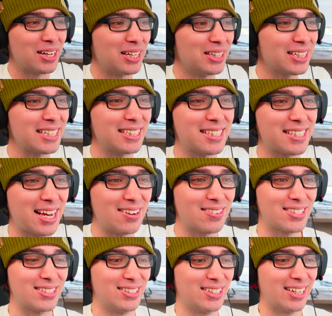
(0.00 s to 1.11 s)
Look at this
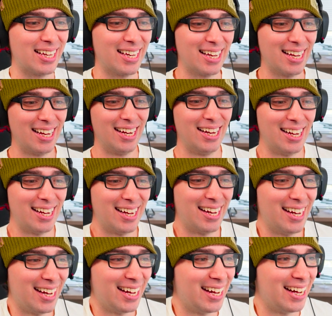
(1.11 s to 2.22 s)
council! There are two
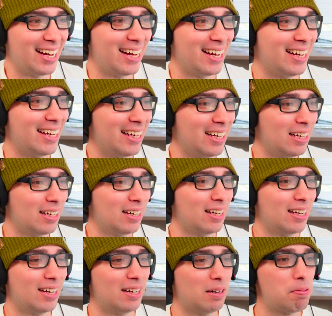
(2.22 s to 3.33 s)
large statues
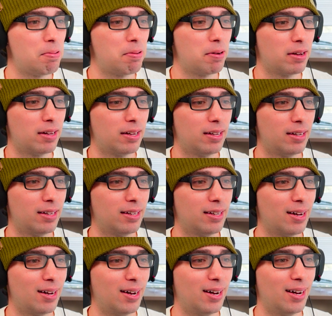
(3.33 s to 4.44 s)
hidden by clouds for
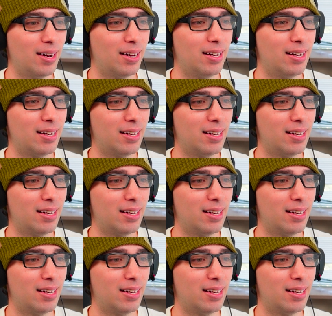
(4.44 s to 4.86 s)
centuries there.